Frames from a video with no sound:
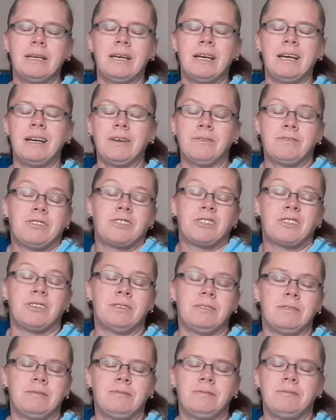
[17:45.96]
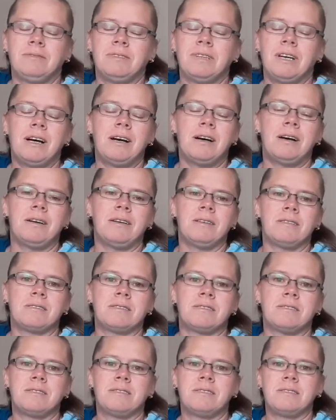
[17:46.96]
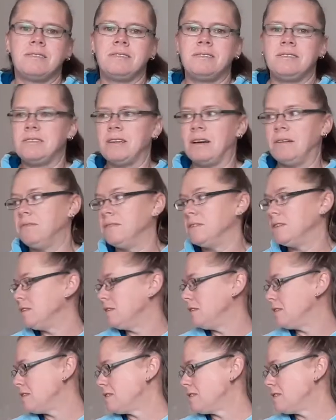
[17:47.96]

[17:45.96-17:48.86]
And I'm just gone, stuff it.